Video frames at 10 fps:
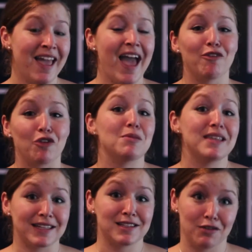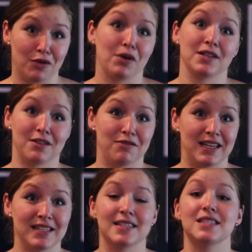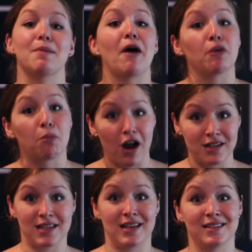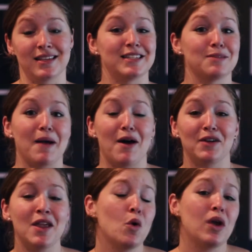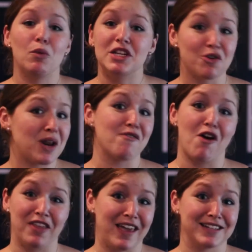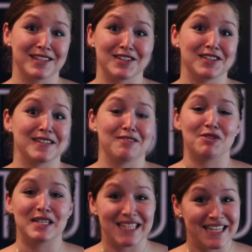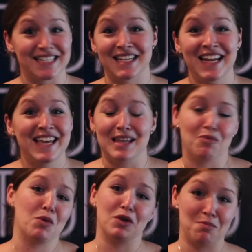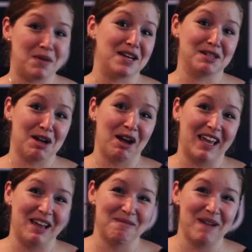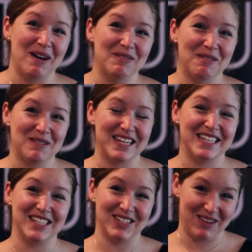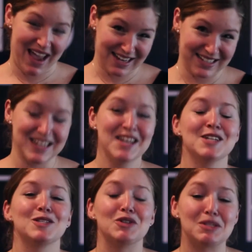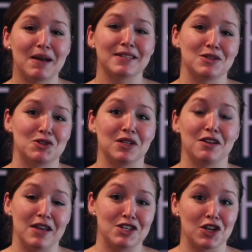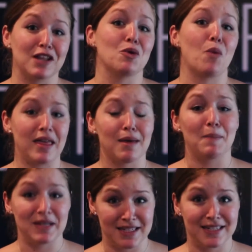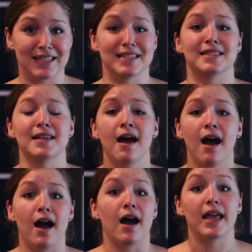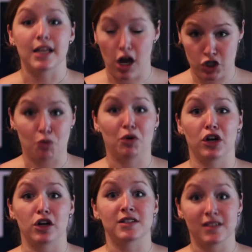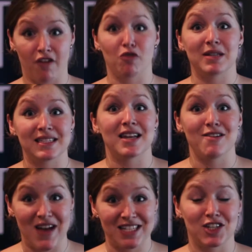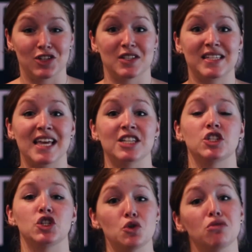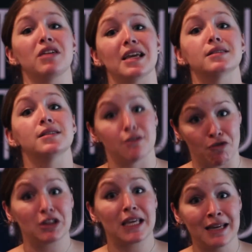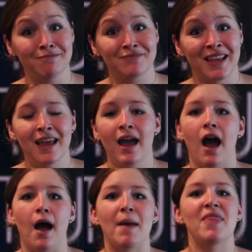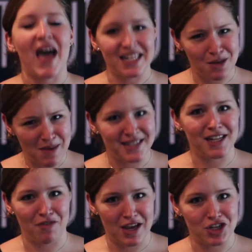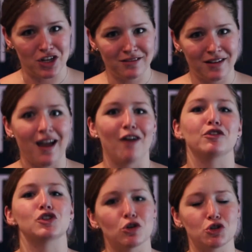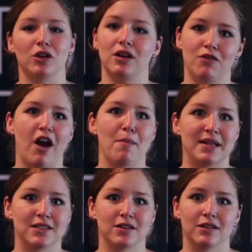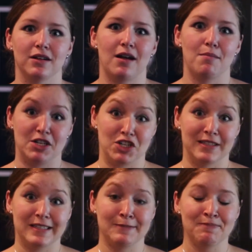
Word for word: And for me, that's the focus of this. It's about the process. It's about we don't have all the answers, and if we did, then we wouldn't be here talking about what we need to do next. So it's about social innovation and the way that businesses, uh, entrepreneurs, governments, and investors can do things differently. Um, and that to me is innovation uh, for social and environmental missions.